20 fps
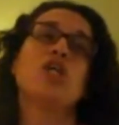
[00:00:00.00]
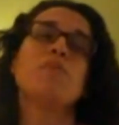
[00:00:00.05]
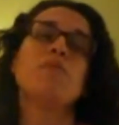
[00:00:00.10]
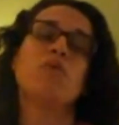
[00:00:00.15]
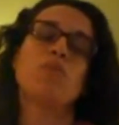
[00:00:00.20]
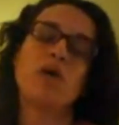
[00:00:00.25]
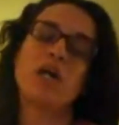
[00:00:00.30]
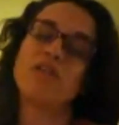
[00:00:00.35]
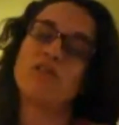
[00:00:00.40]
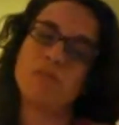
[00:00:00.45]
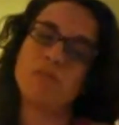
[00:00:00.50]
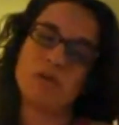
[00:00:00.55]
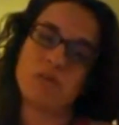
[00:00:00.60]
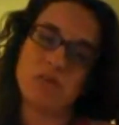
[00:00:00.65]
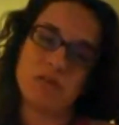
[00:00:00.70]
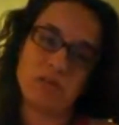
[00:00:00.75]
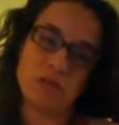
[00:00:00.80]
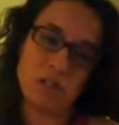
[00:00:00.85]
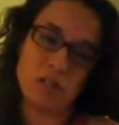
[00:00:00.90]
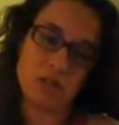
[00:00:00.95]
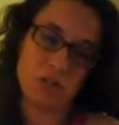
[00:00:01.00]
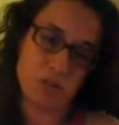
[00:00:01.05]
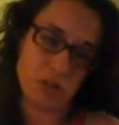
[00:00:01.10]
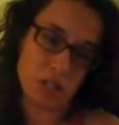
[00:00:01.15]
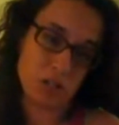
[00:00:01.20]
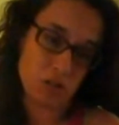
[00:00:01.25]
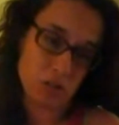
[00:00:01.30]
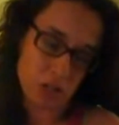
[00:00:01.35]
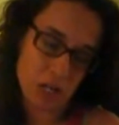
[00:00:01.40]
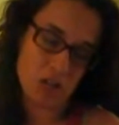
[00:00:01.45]
human rights abuses
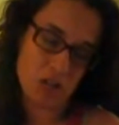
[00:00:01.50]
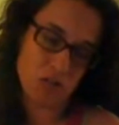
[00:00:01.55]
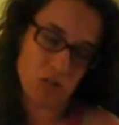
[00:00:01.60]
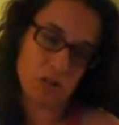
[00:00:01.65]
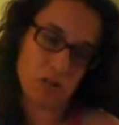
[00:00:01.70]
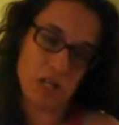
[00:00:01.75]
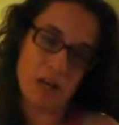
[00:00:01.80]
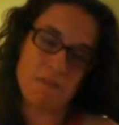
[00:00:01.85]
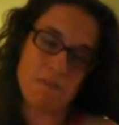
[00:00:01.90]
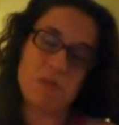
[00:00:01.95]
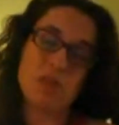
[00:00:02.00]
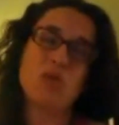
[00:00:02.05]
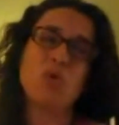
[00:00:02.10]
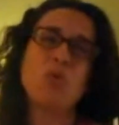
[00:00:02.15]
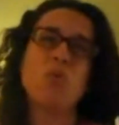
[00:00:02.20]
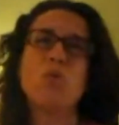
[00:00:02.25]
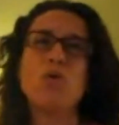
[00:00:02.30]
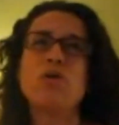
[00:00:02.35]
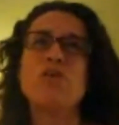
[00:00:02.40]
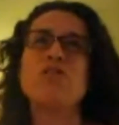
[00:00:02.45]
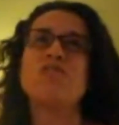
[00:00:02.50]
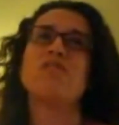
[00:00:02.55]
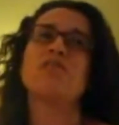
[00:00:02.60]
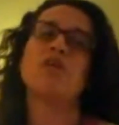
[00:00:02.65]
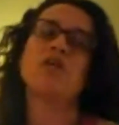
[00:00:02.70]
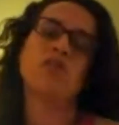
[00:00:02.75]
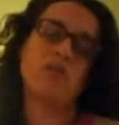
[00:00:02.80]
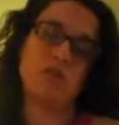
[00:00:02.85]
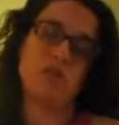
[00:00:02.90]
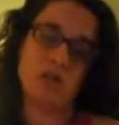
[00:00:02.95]
internationally have been the worst
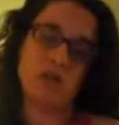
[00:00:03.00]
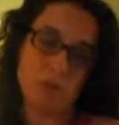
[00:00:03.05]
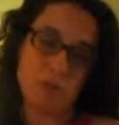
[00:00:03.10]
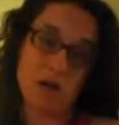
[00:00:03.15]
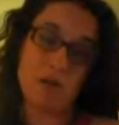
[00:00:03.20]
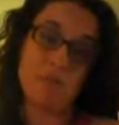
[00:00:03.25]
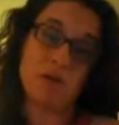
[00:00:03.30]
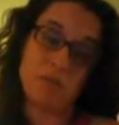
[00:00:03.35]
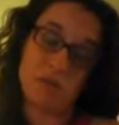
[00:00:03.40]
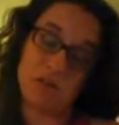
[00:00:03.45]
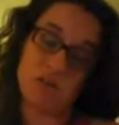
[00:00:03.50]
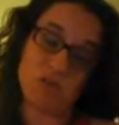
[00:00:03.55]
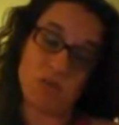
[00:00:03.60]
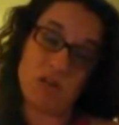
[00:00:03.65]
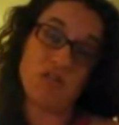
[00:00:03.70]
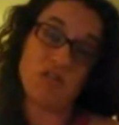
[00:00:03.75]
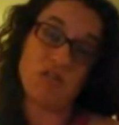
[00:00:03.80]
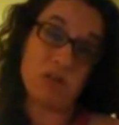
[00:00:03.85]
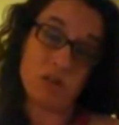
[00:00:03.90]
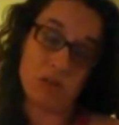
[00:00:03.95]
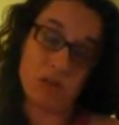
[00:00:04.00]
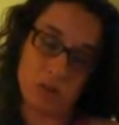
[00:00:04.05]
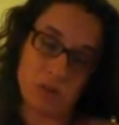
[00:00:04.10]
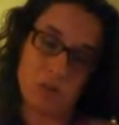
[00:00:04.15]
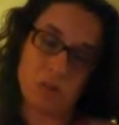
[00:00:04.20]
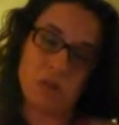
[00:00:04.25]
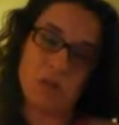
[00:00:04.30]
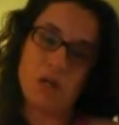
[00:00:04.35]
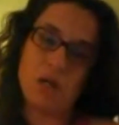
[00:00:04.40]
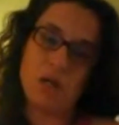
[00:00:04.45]
under the Obama administration
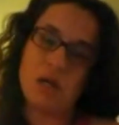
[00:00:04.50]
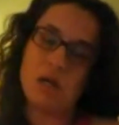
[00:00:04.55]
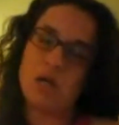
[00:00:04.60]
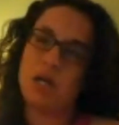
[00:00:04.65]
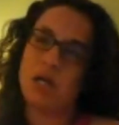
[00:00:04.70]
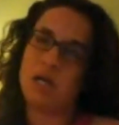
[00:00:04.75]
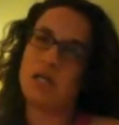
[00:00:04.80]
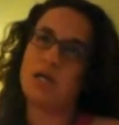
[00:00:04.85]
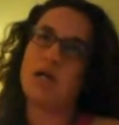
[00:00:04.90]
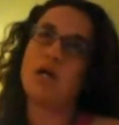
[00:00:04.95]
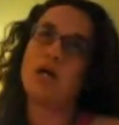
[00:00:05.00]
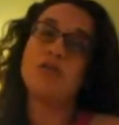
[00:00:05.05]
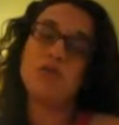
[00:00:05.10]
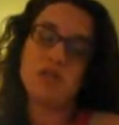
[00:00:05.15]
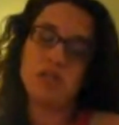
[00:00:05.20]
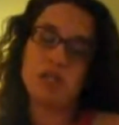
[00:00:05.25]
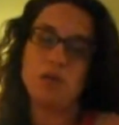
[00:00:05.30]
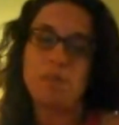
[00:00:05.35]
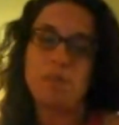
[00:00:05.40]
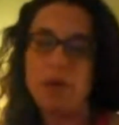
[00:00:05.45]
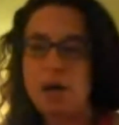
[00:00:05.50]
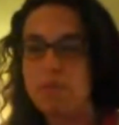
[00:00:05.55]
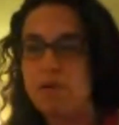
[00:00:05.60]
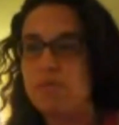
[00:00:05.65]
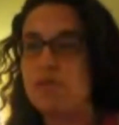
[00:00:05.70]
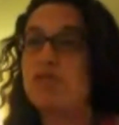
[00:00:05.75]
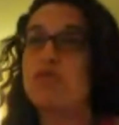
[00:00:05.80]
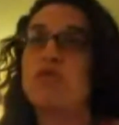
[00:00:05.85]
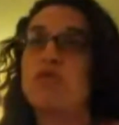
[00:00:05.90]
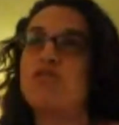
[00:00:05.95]
alone, and under the Obama
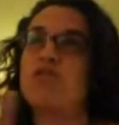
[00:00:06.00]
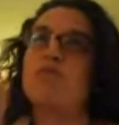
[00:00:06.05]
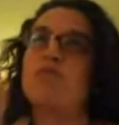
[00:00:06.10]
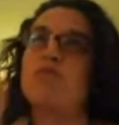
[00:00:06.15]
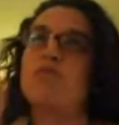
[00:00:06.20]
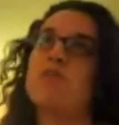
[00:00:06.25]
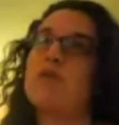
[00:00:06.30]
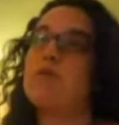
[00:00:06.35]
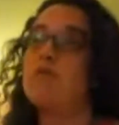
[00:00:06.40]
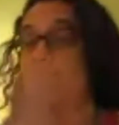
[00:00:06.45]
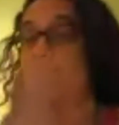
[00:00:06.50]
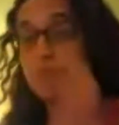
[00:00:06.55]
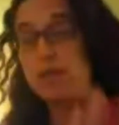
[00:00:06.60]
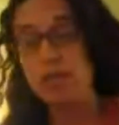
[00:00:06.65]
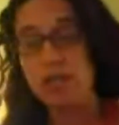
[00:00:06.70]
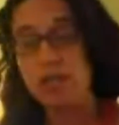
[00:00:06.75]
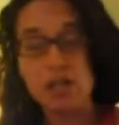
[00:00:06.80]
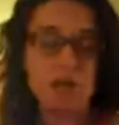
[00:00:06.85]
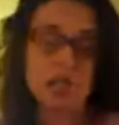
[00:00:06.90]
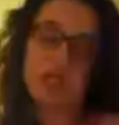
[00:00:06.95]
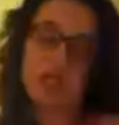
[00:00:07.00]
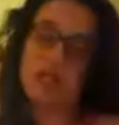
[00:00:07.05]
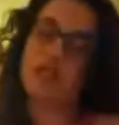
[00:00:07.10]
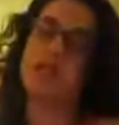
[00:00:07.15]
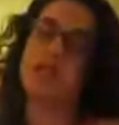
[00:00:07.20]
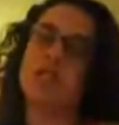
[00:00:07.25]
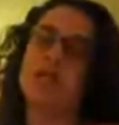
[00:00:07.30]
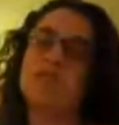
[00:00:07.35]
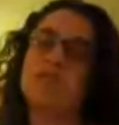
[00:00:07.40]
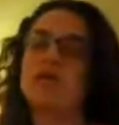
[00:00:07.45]
administration, forgive me, period.
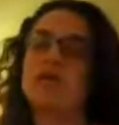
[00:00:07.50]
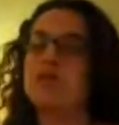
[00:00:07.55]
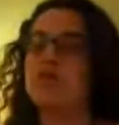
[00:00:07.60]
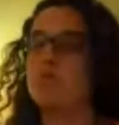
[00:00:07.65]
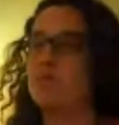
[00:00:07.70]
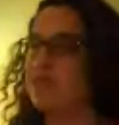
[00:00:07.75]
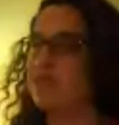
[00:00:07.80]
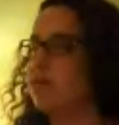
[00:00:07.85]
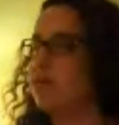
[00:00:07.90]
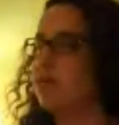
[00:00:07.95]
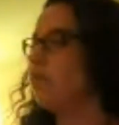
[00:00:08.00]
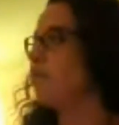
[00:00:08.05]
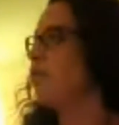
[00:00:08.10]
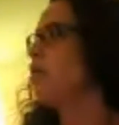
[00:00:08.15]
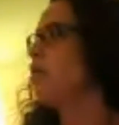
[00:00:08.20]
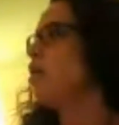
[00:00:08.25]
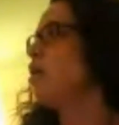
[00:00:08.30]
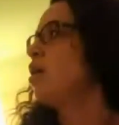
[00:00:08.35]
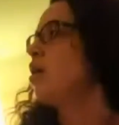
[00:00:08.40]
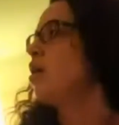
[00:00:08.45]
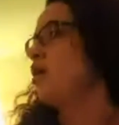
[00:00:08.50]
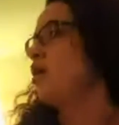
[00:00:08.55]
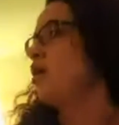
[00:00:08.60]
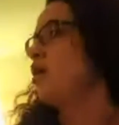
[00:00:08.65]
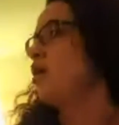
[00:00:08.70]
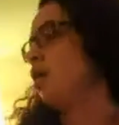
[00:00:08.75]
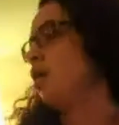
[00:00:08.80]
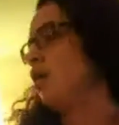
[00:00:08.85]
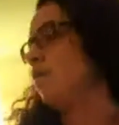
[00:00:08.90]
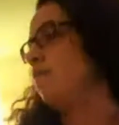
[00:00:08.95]
And I'm talking to myself.
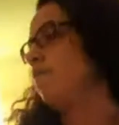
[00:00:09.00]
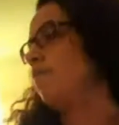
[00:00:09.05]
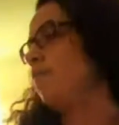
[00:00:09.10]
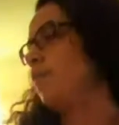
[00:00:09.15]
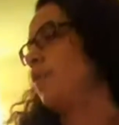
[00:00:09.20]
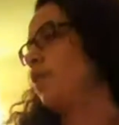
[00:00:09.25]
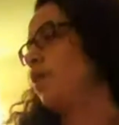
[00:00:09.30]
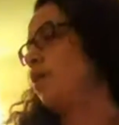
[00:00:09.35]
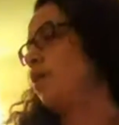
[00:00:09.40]
And